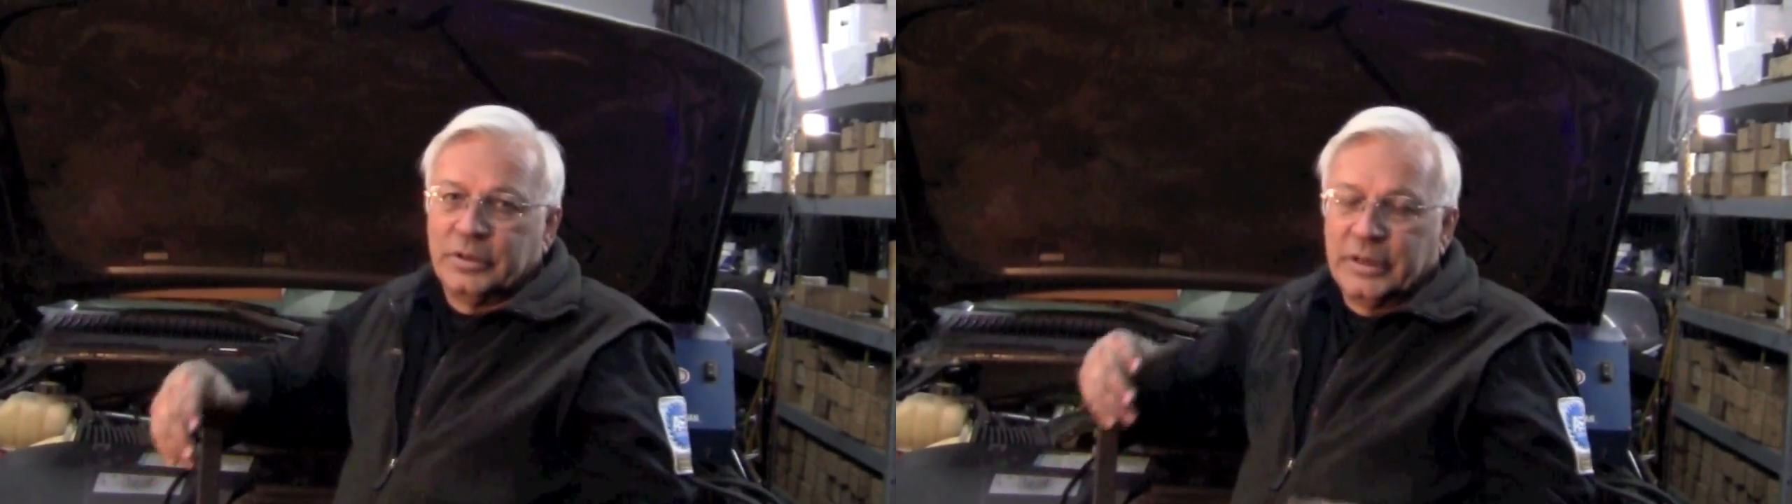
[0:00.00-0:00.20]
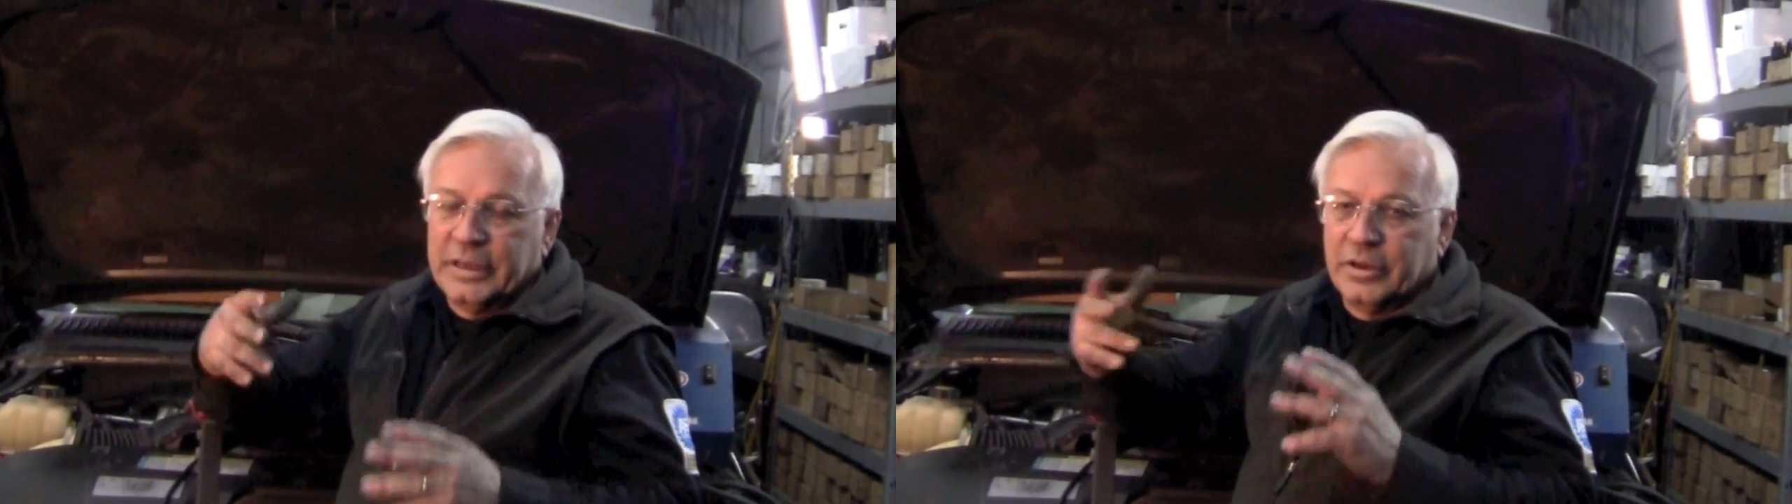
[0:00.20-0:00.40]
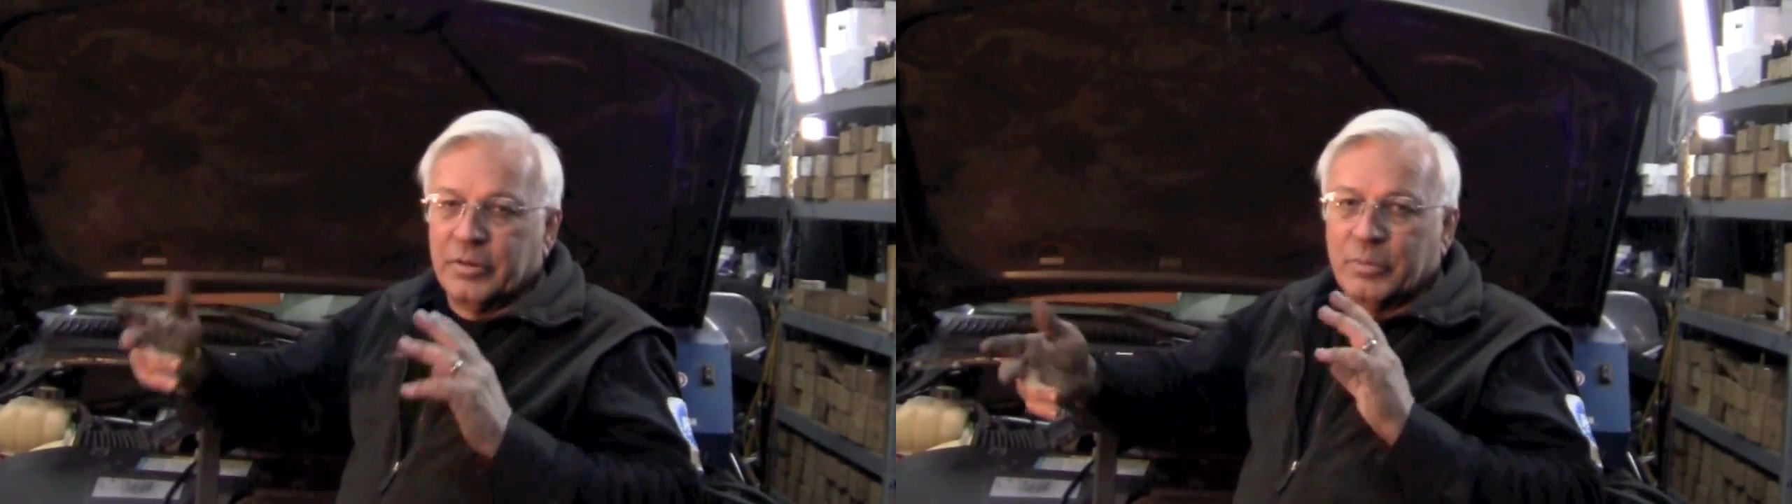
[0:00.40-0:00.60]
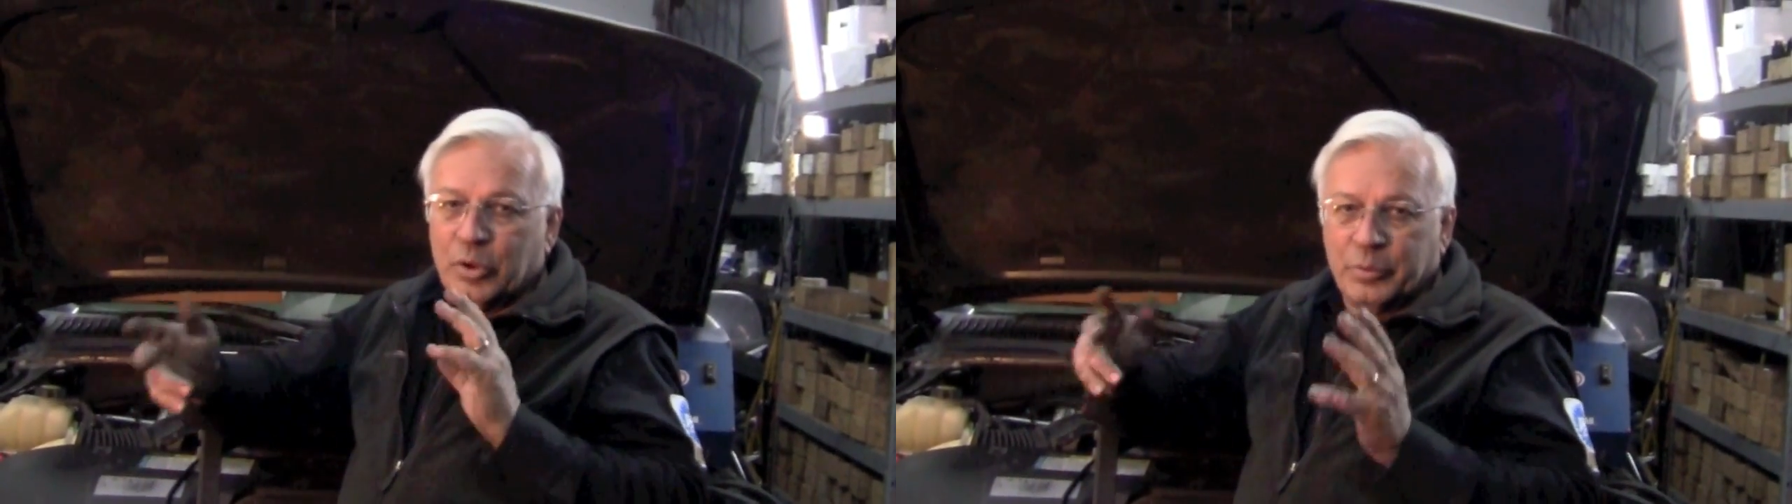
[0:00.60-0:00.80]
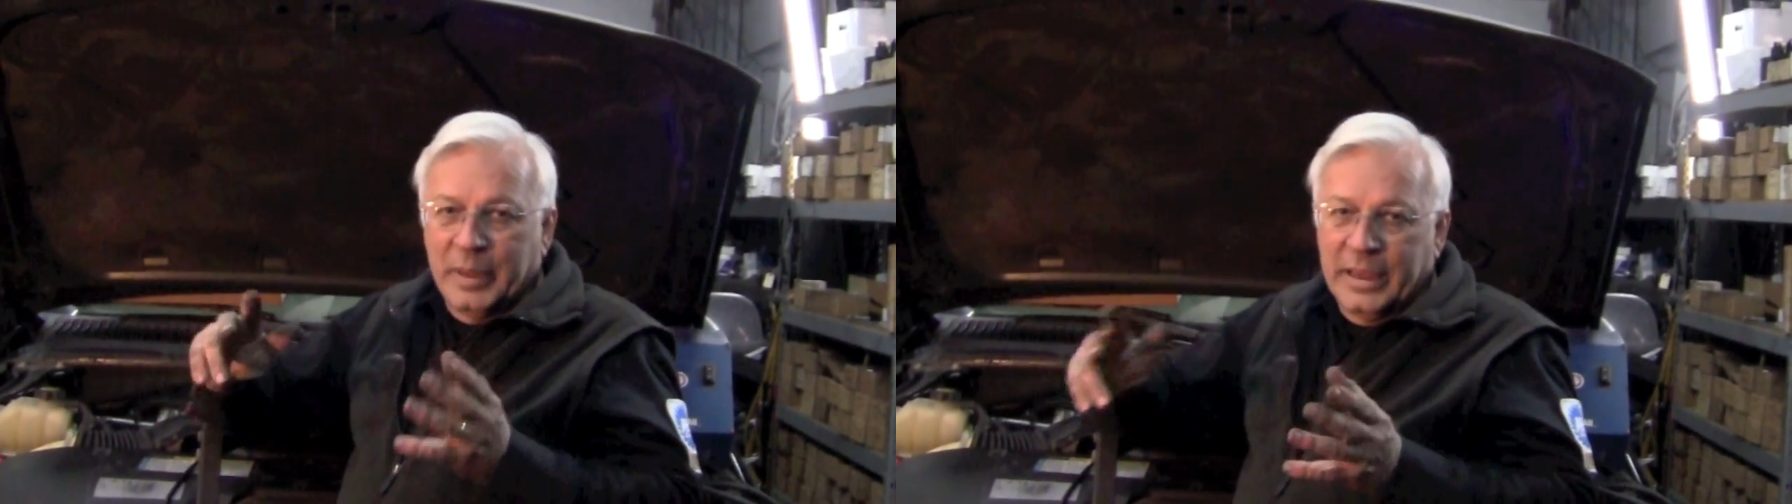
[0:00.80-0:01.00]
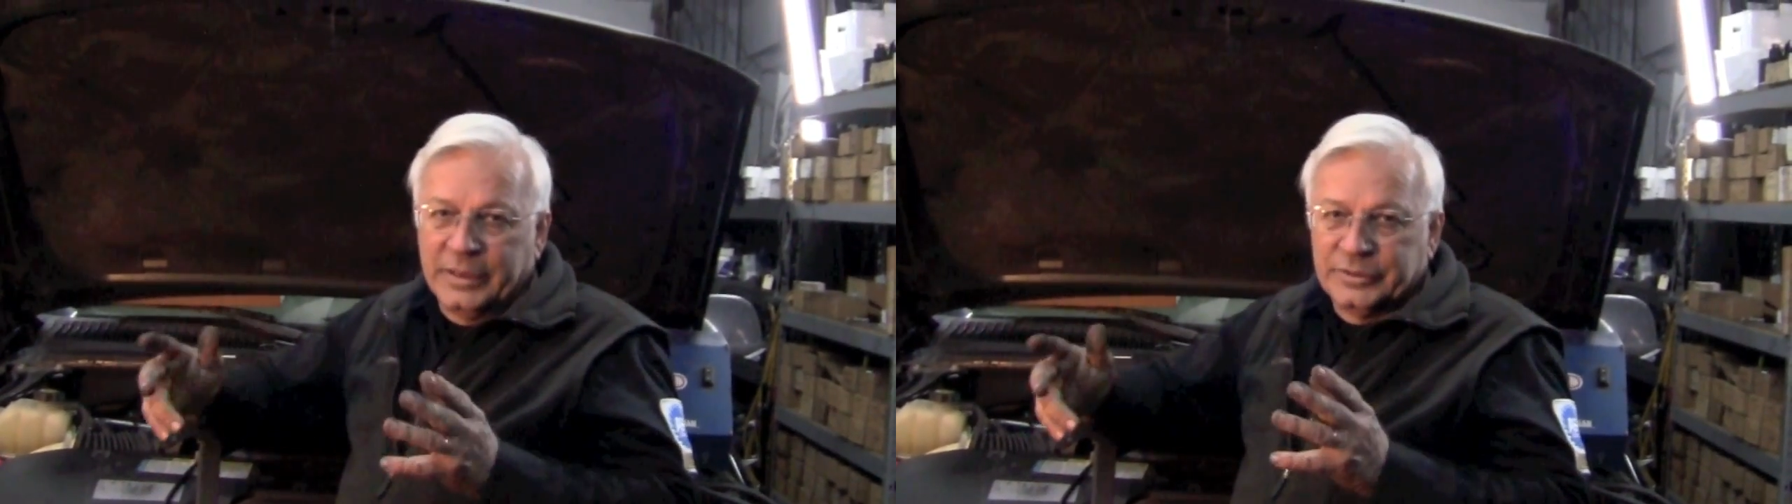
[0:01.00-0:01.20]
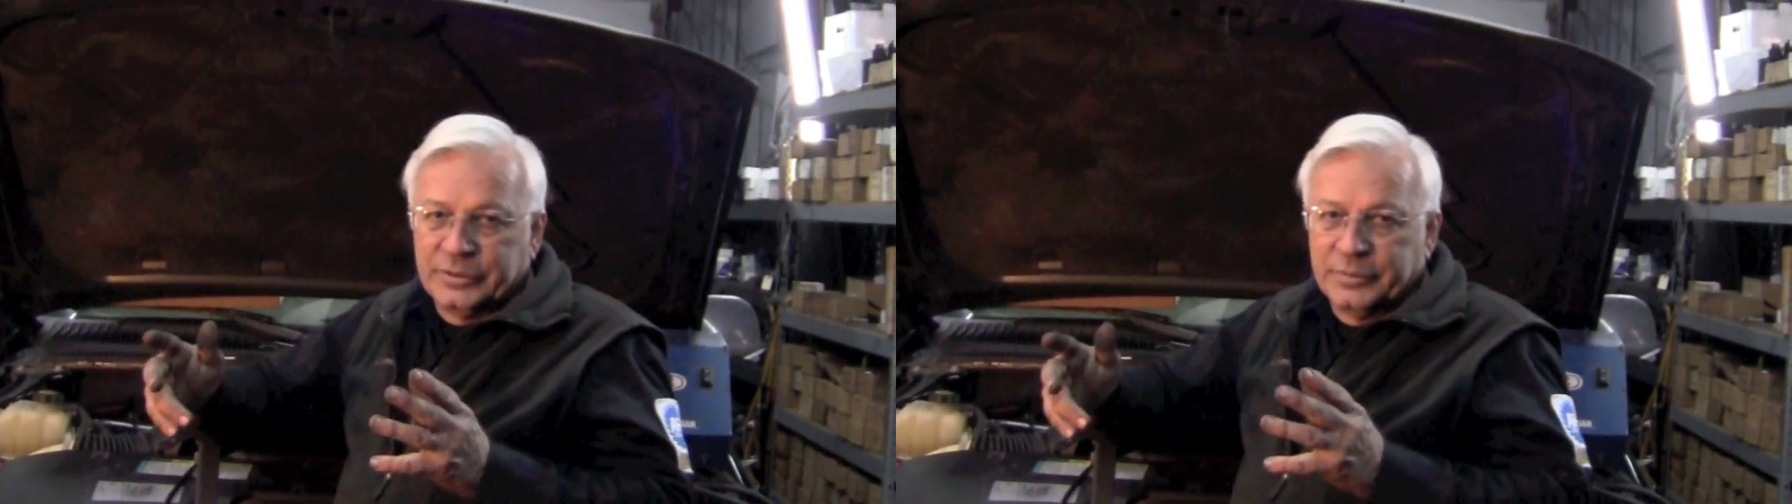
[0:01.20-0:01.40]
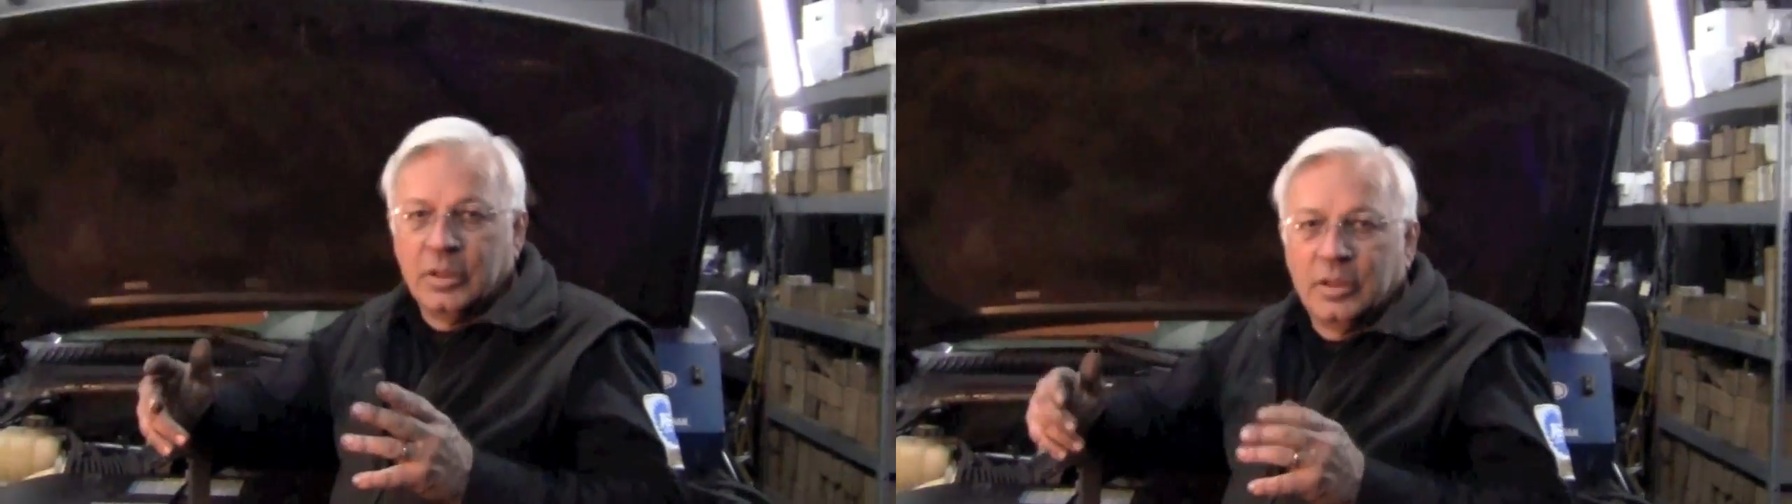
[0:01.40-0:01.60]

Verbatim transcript: lean on both banks.